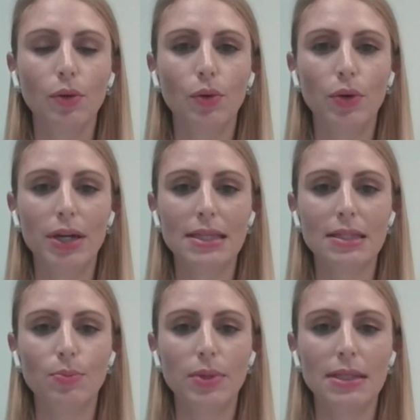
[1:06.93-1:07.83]
who
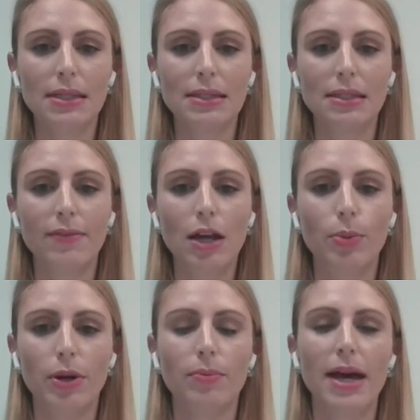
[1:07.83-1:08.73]
is Business
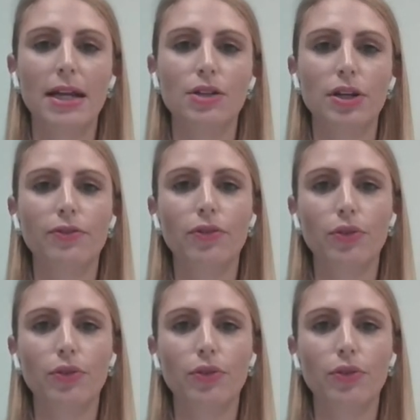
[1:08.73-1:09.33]
Developer Manager